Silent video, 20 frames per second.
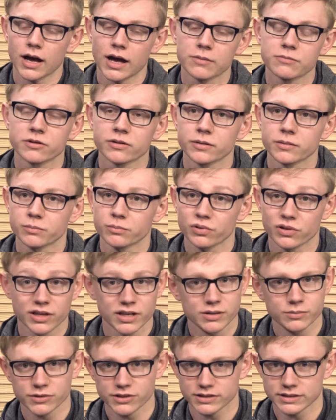I've been
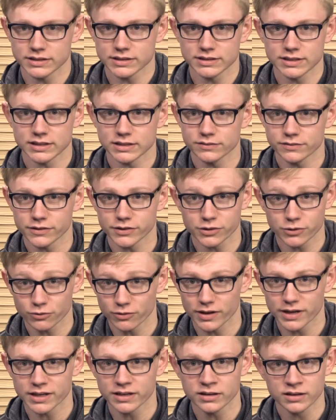playing music since fifth
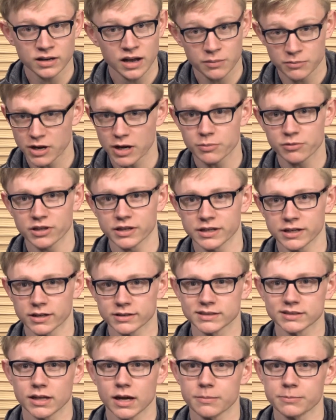grade. I'm not planning
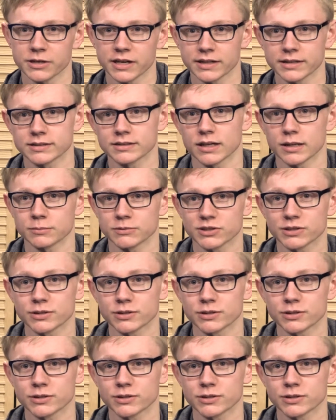on stopping anytime